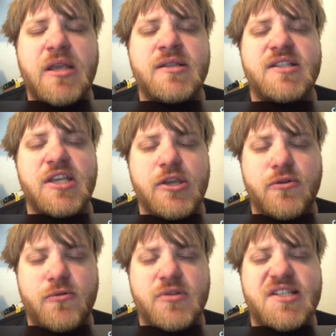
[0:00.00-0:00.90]
means
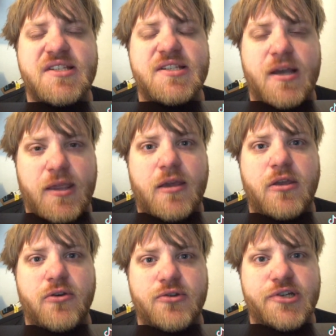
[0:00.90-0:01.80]
you suck at
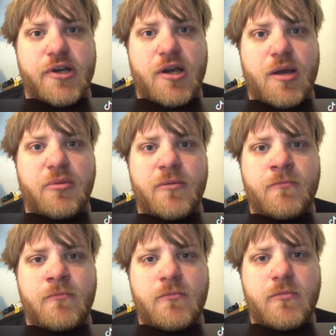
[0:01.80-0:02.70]
your job,
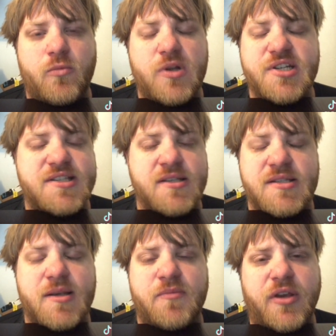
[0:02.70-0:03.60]
which isn't
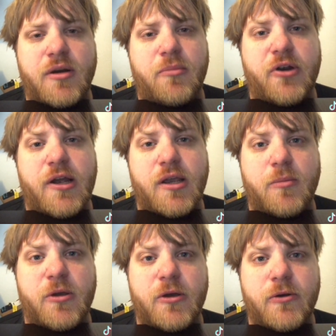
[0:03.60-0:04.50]
something to brag
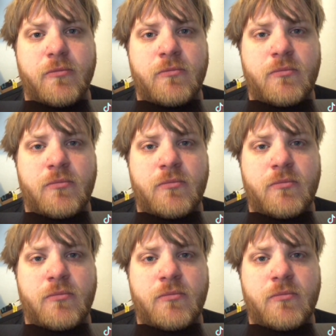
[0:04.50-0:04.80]
about.